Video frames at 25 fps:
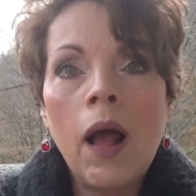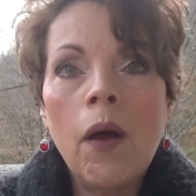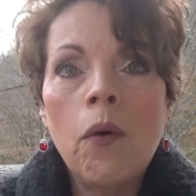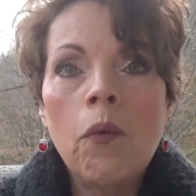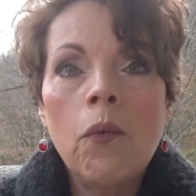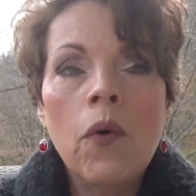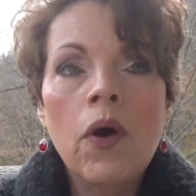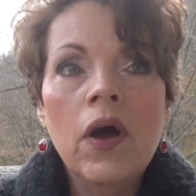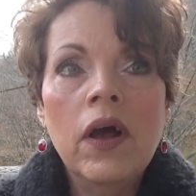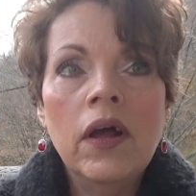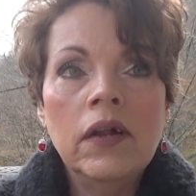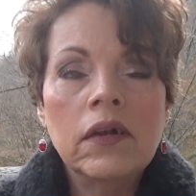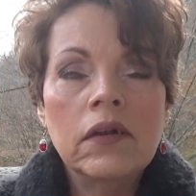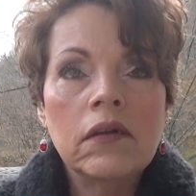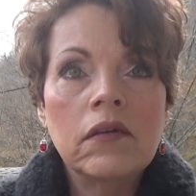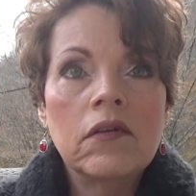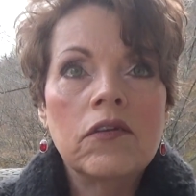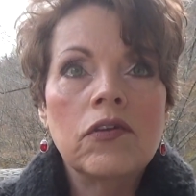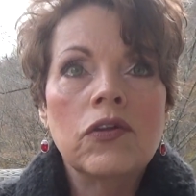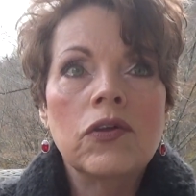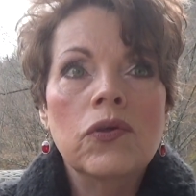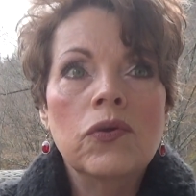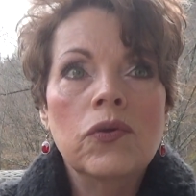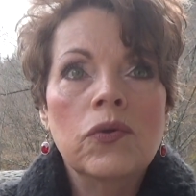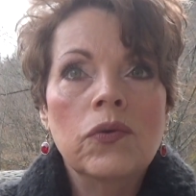I want
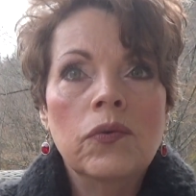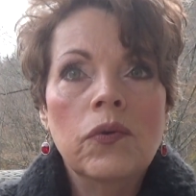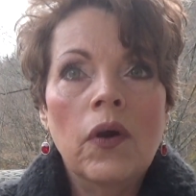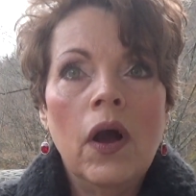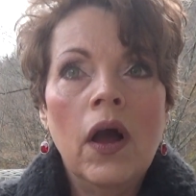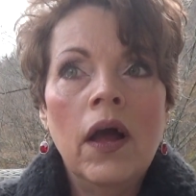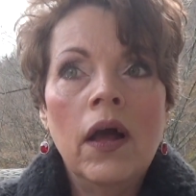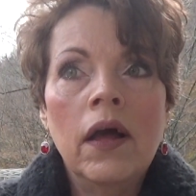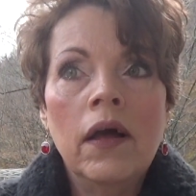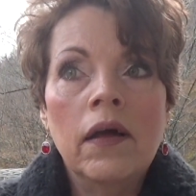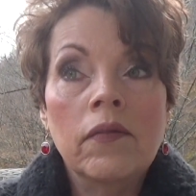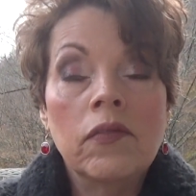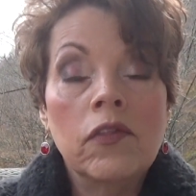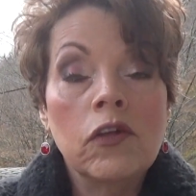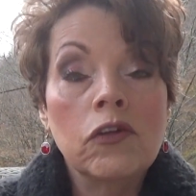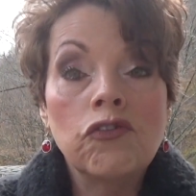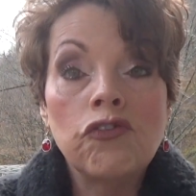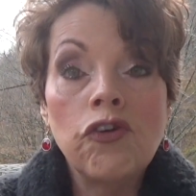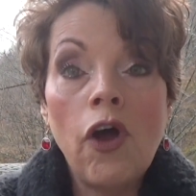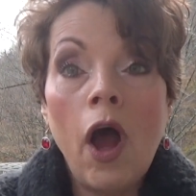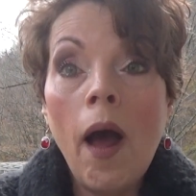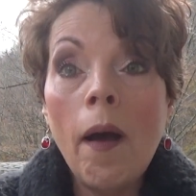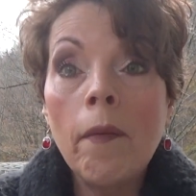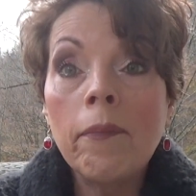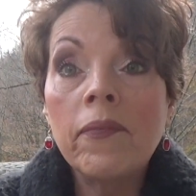to, the
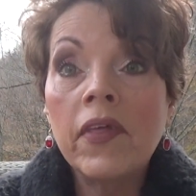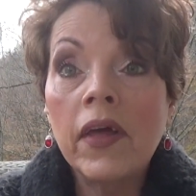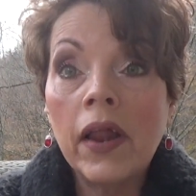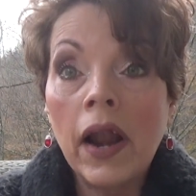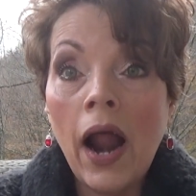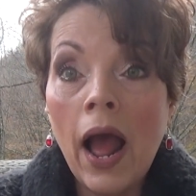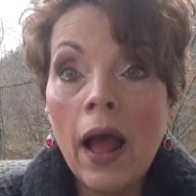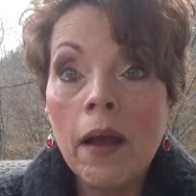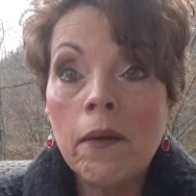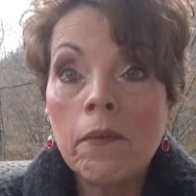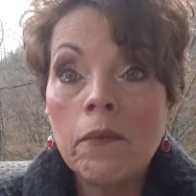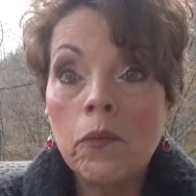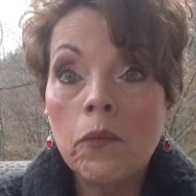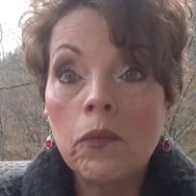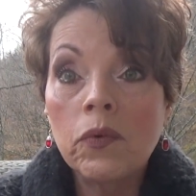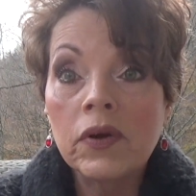job that I